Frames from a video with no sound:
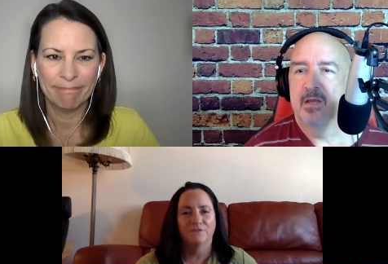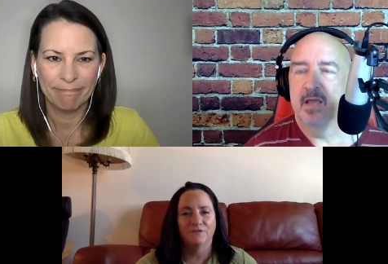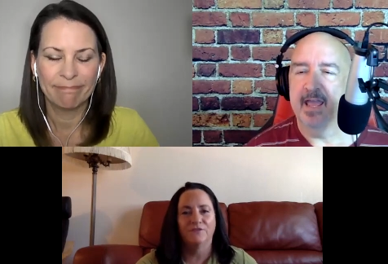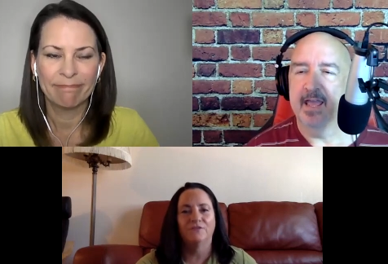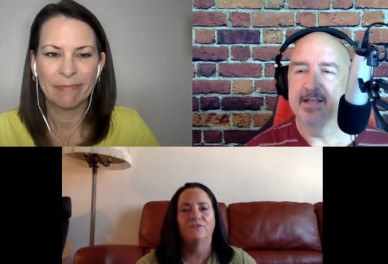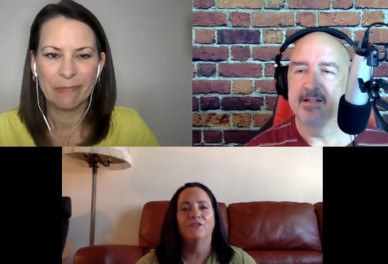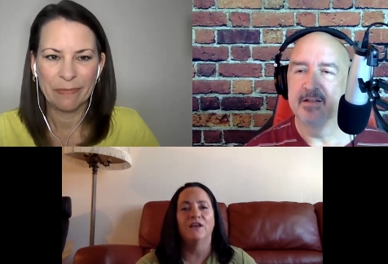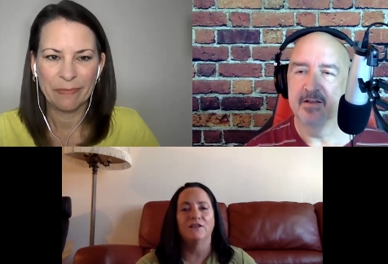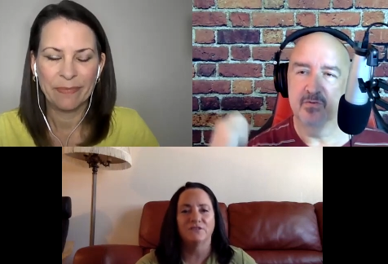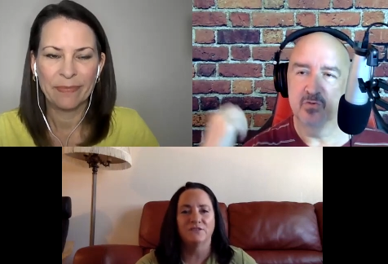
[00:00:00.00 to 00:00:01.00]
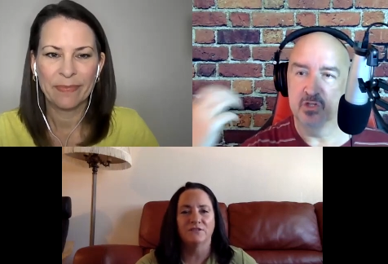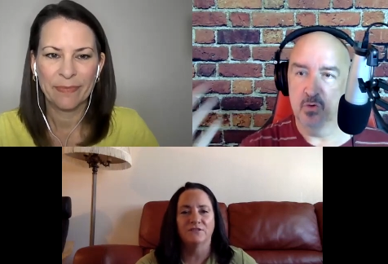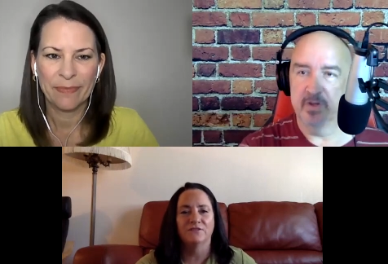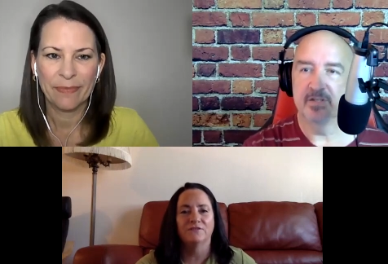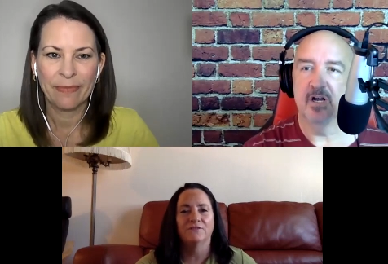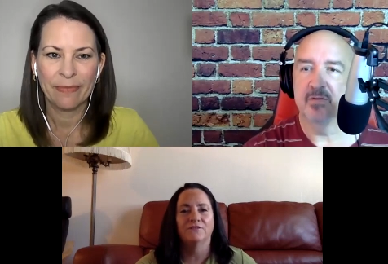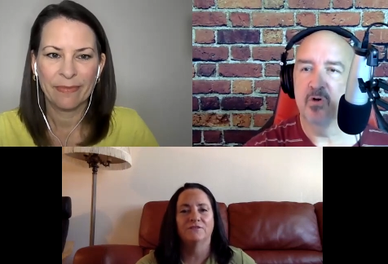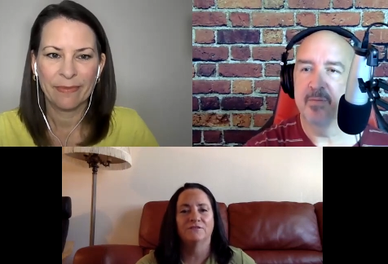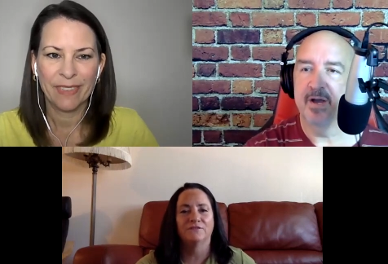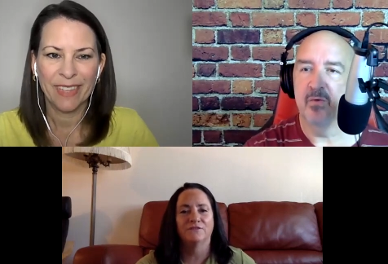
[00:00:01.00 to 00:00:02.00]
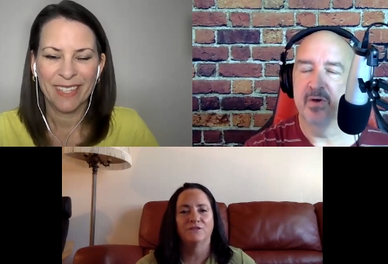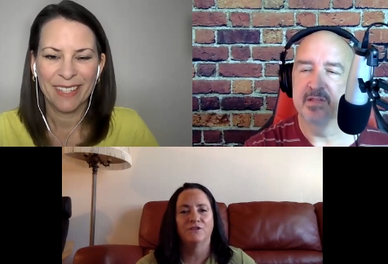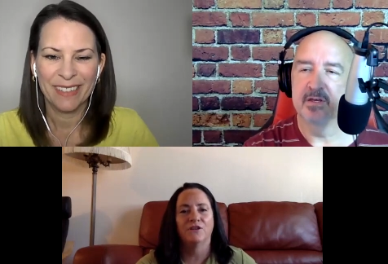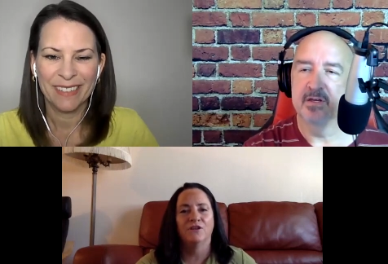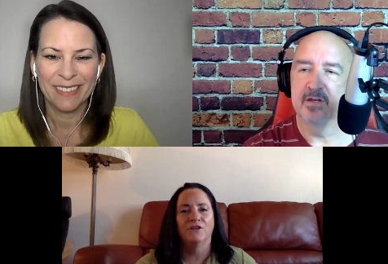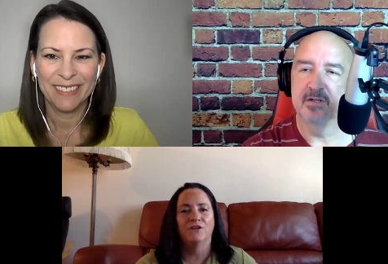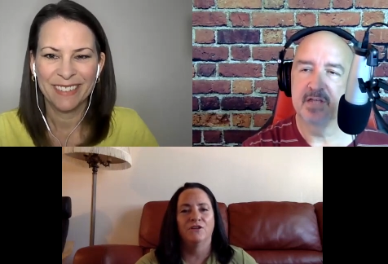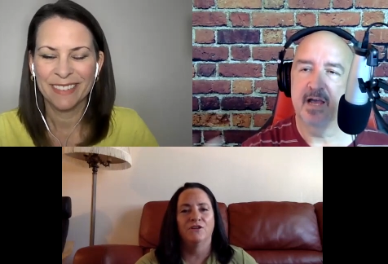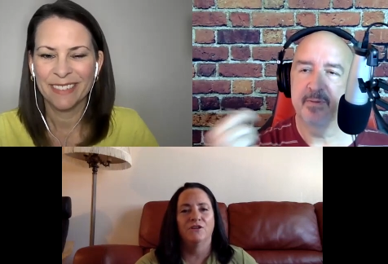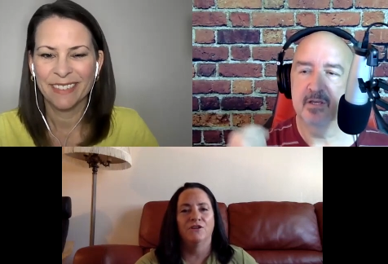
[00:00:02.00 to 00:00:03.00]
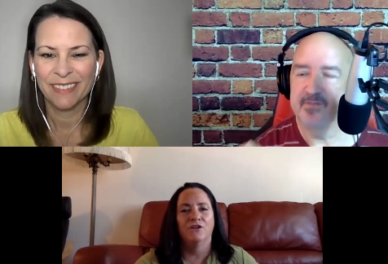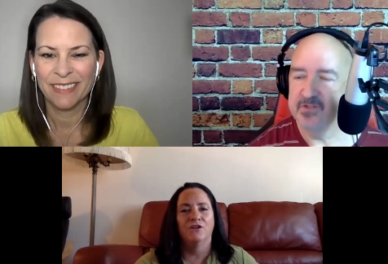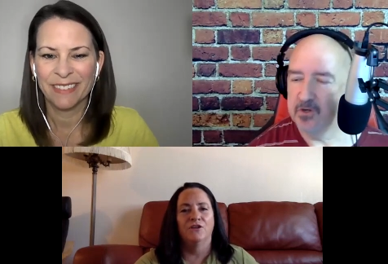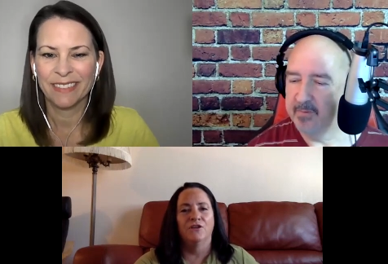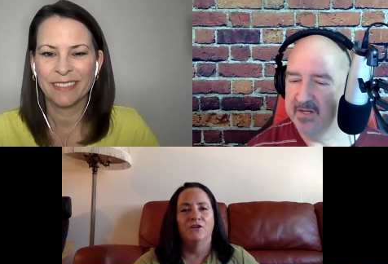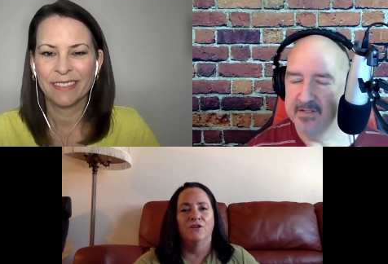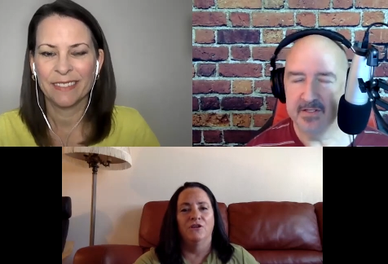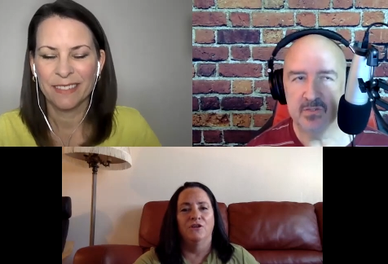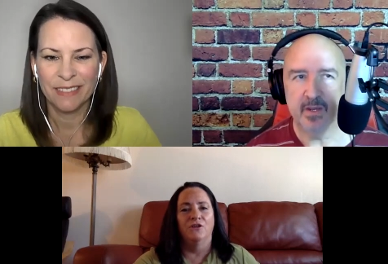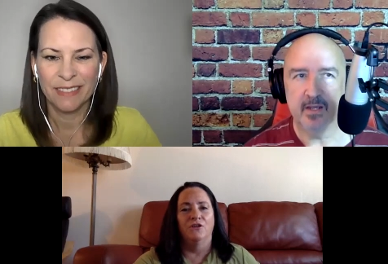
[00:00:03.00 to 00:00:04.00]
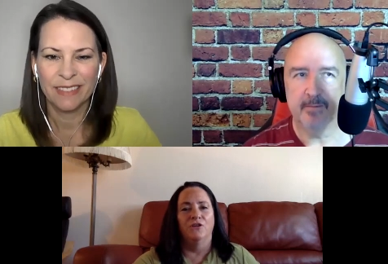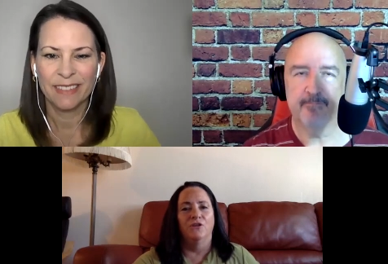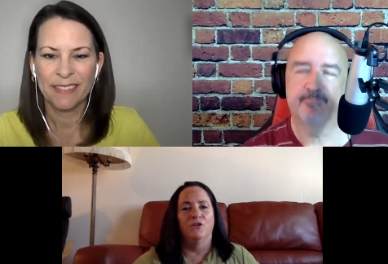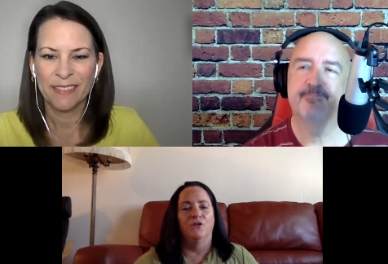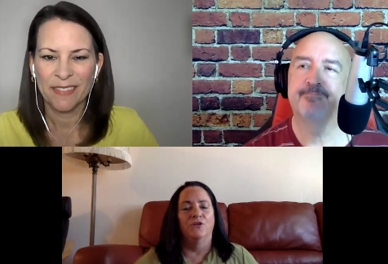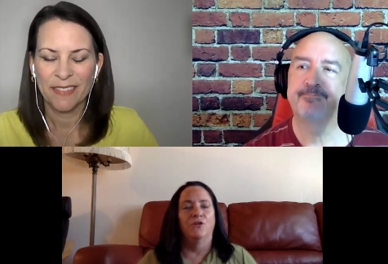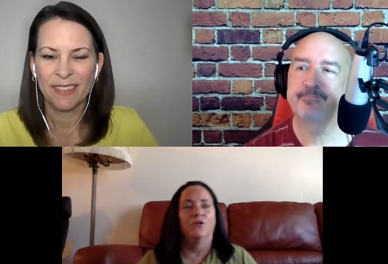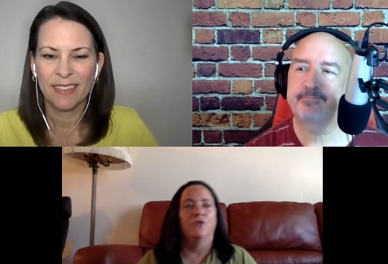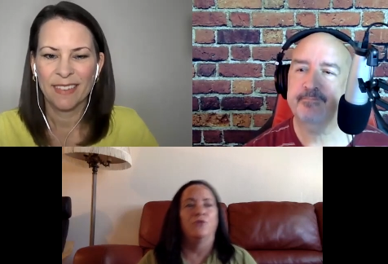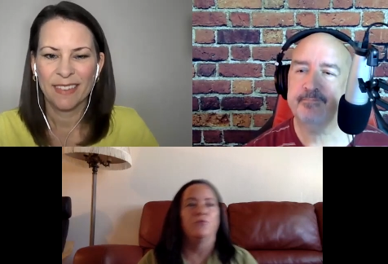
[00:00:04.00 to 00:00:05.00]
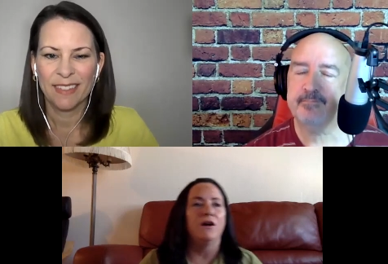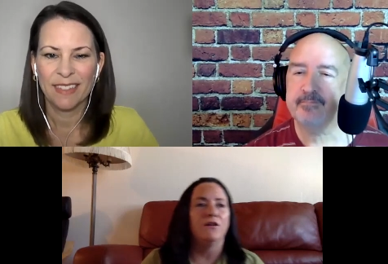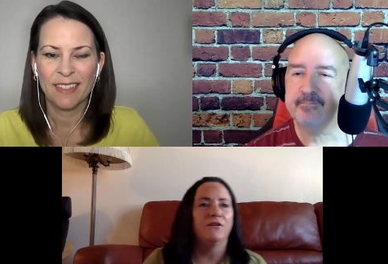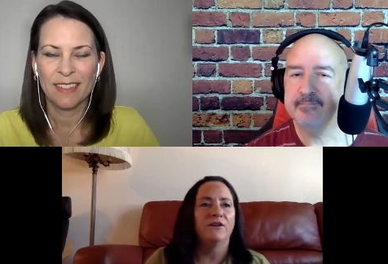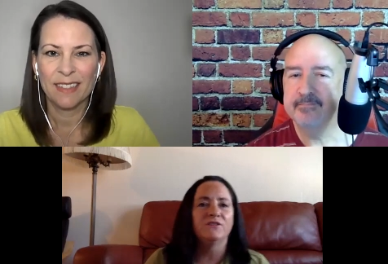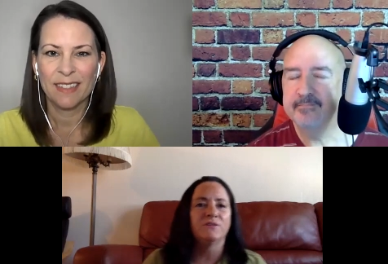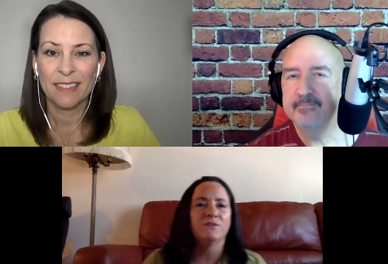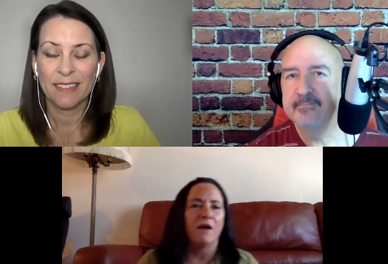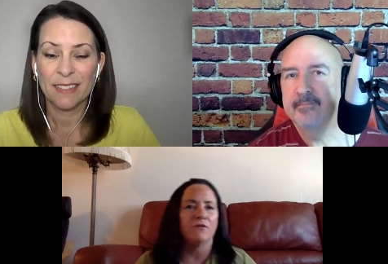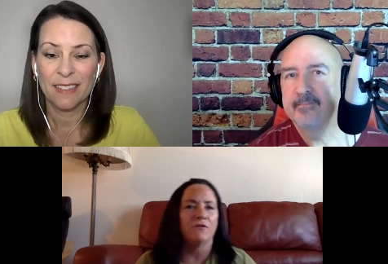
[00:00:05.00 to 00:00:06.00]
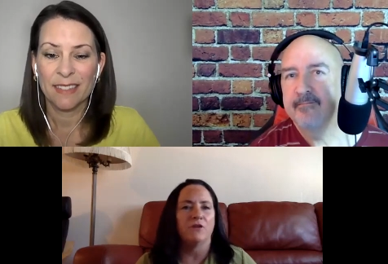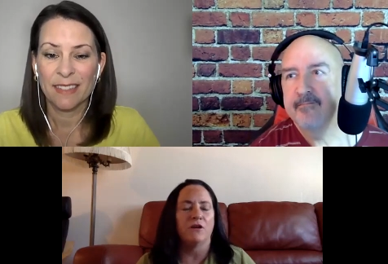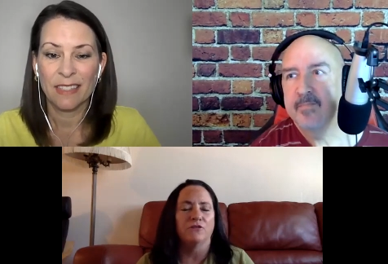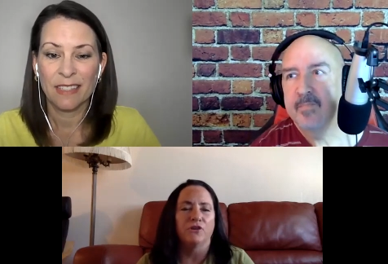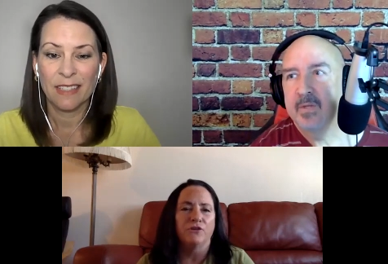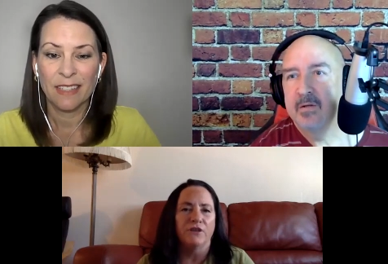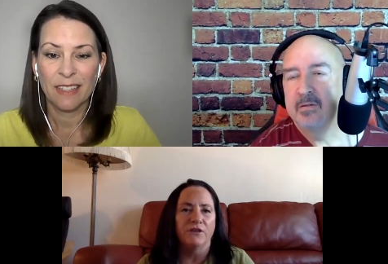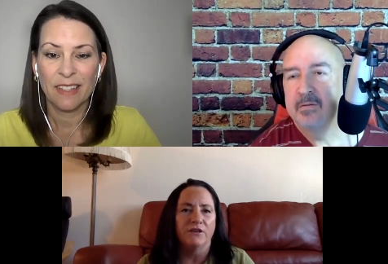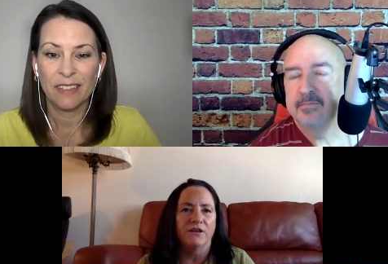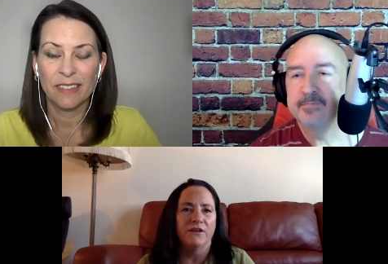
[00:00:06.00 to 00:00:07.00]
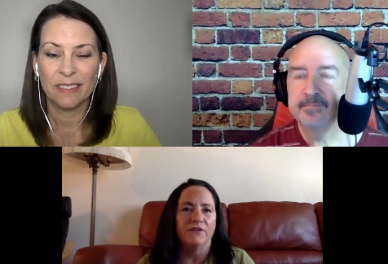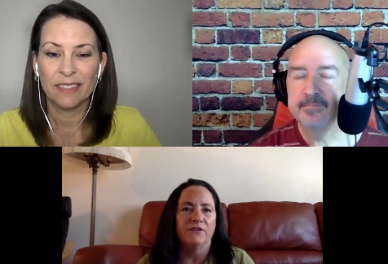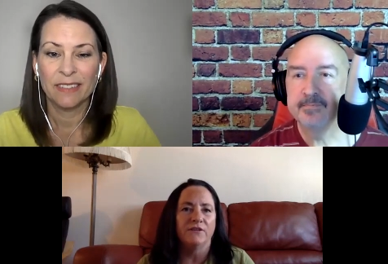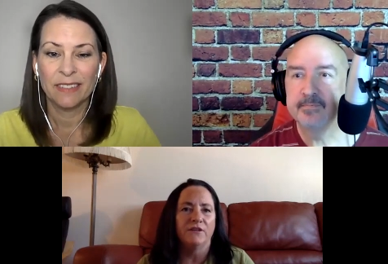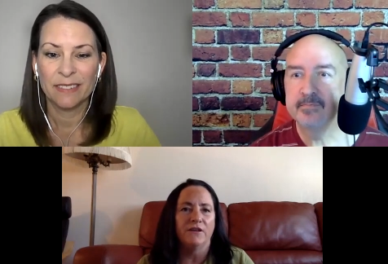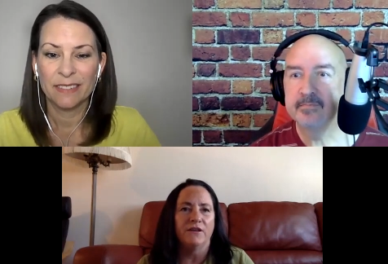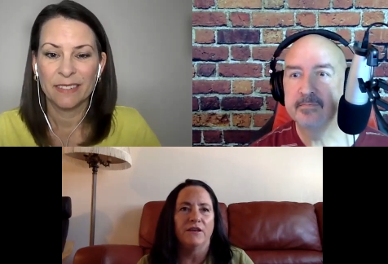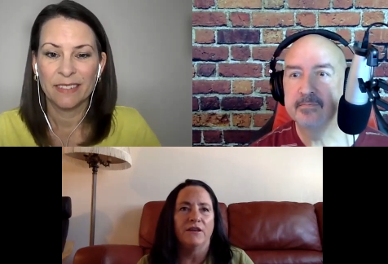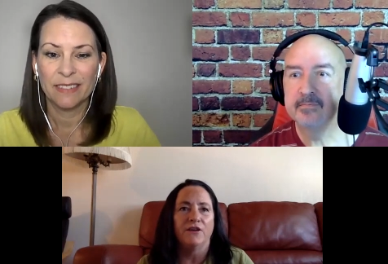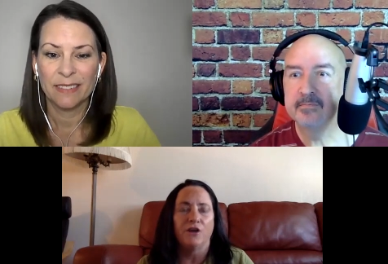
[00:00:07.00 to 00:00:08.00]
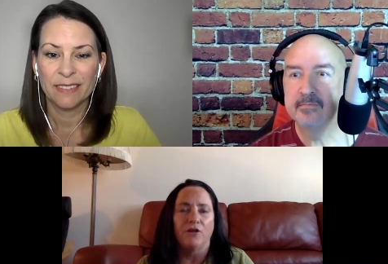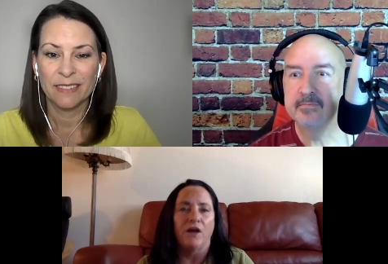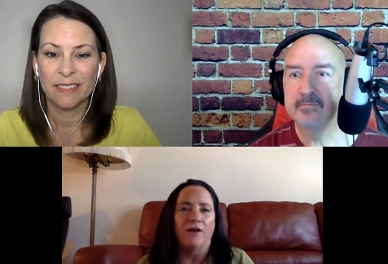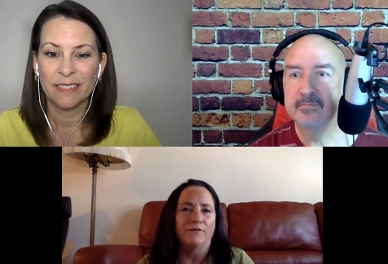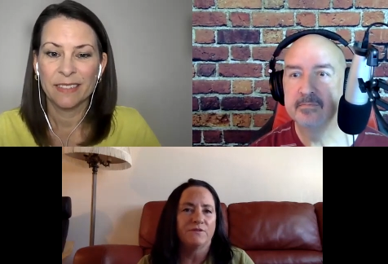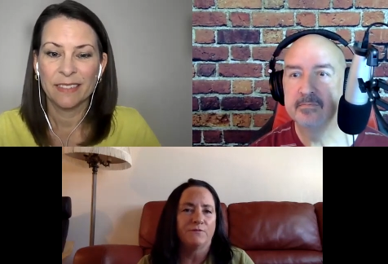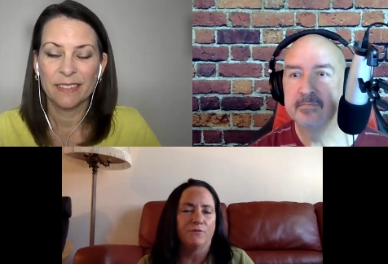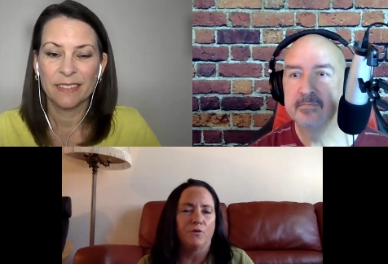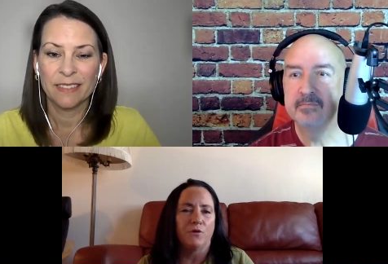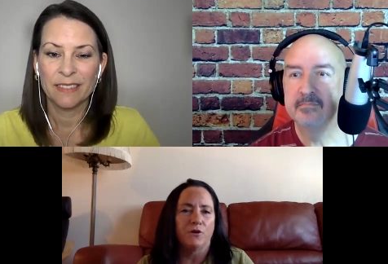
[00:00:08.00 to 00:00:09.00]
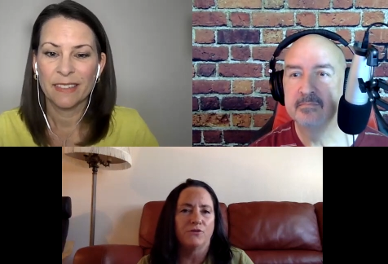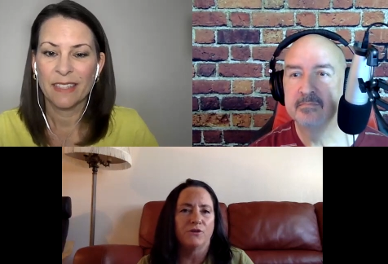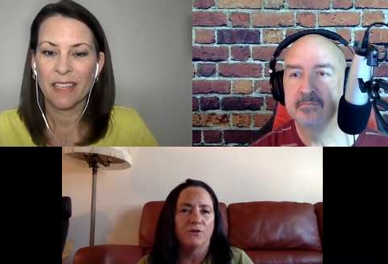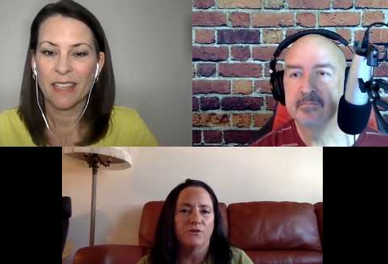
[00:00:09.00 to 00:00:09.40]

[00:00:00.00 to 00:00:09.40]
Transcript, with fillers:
Speaker 1: And yes. you want to talk more about what the topic of your sermon is this week?
Speaker 2: Well, it's about looking in in our lives for those